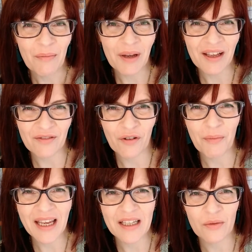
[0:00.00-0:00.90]
But for
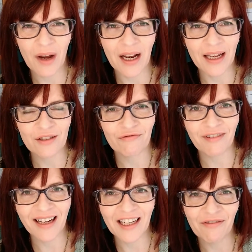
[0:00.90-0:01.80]
me as well, it's
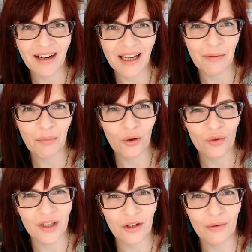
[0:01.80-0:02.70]
really, really
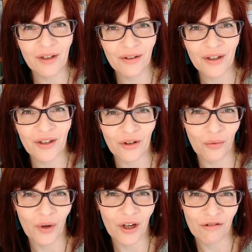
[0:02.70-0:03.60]
important that you look at your
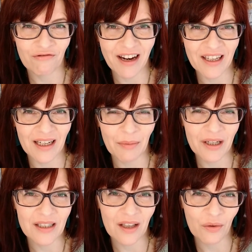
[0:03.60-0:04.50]
work regularly,
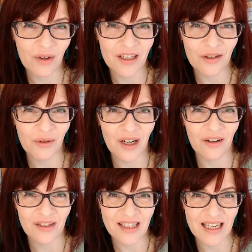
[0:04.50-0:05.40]
because otherwise you
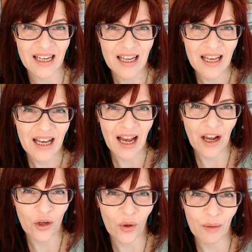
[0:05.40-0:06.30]
can't see
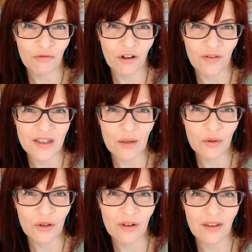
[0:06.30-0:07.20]
how you're improving. So I
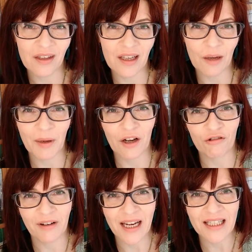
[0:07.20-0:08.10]
want you to think about
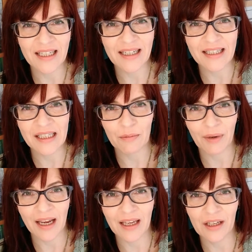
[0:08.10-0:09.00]
creating a
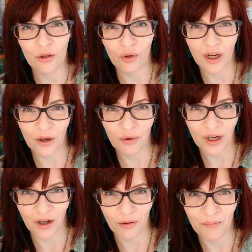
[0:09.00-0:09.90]
display in your own
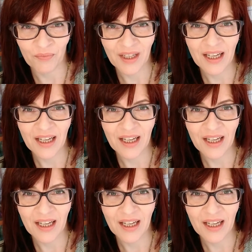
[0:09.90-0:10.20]
home.